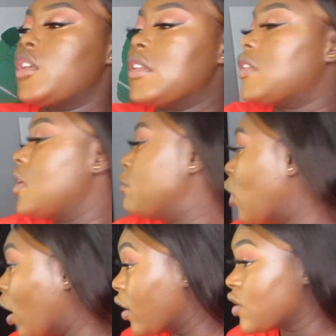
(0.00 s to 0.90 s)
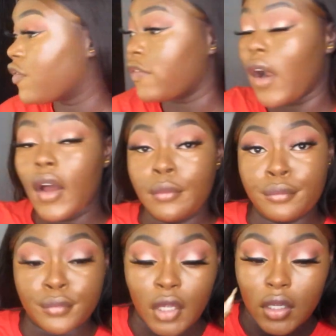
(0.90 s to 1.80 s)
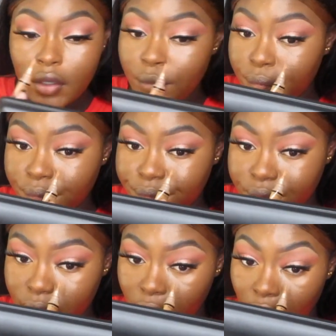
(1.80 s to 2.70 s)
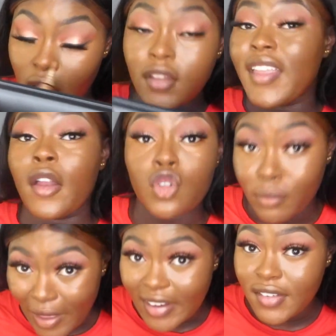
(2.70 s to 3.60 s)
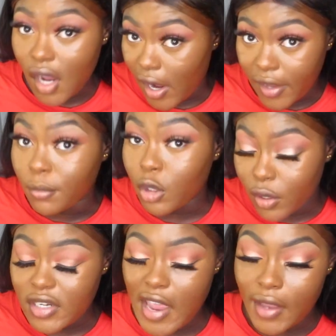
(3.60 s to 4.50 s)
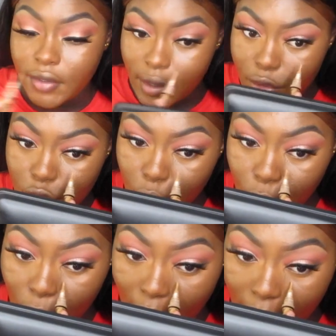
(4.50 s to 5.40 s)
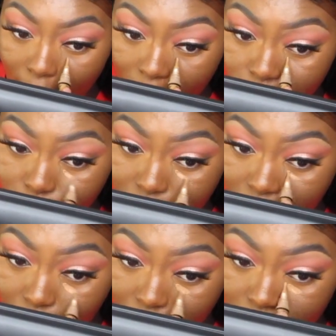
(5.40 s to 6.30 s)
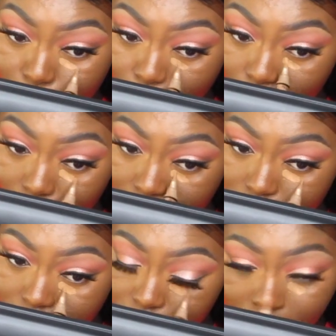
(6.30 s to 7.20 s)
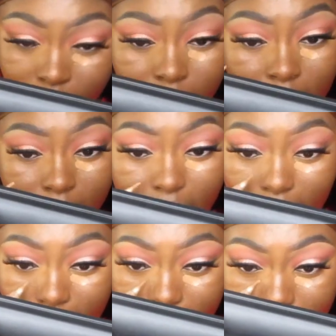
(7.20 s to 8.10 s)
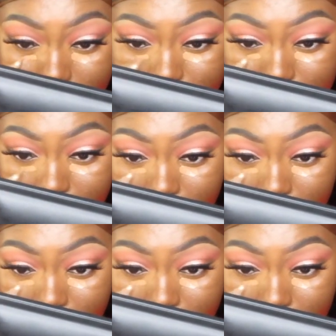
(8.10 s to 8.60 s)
can see marks from that traumatic time in grade 10. So I have really large pores, and